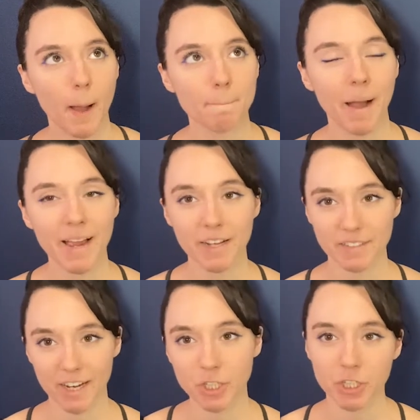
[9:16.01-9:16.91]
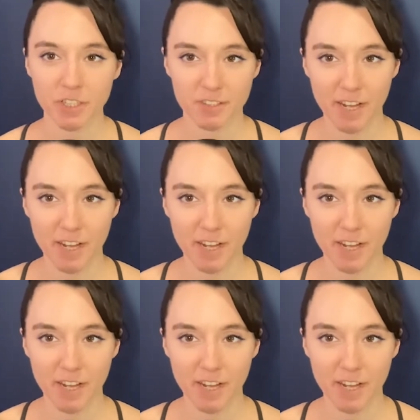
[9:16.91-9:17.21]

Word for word: my attention is